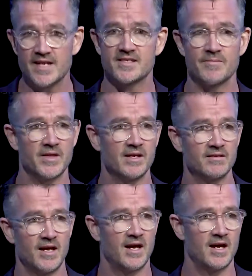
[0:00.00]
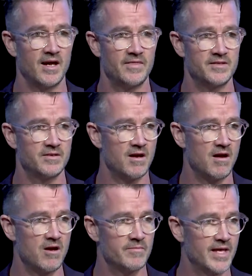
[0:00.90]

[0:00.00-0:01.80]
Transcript: something, and then you go home.